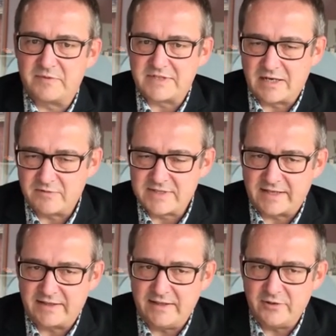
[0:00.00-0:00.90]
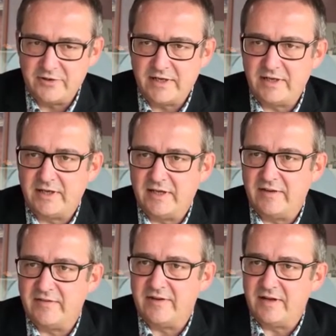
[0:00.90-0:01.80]
towns like Kiruna
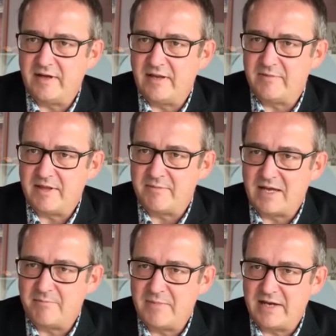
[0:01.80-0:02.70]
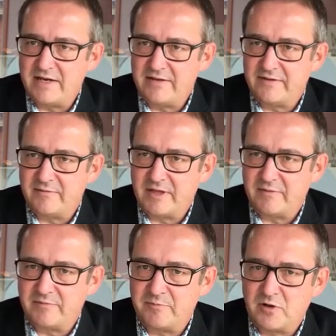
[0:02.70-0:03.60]
and, uh, and, and Malmberget and,
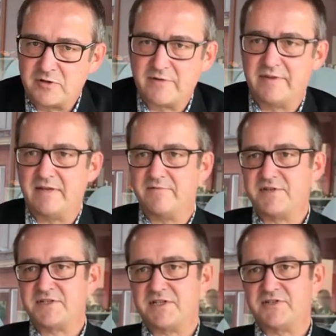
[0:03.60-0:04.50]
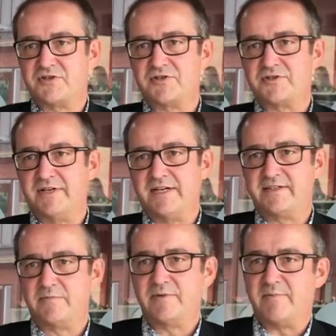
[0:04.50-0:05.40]
and, part of the infrastructures
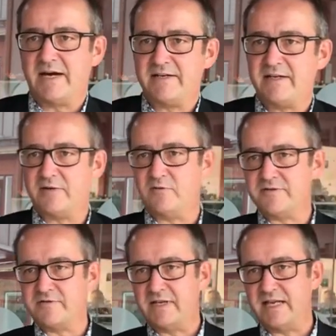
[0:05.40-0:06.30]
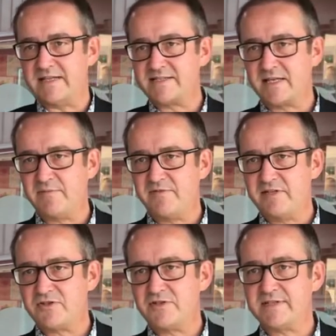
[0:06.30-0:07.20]
connected with mining and also the landscape
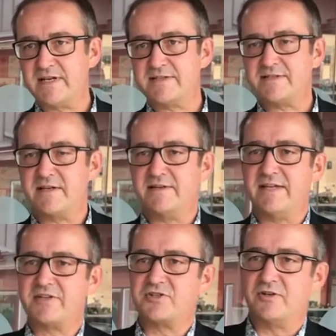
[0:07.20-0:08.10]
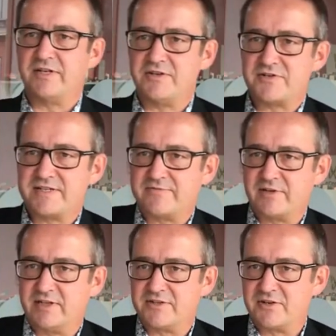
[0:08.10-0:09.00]
features as national interest for
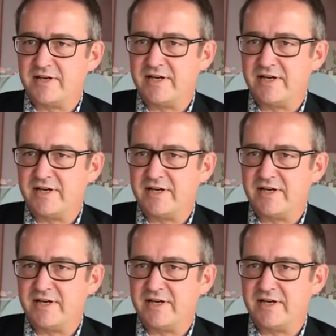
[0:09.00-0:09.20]
cultural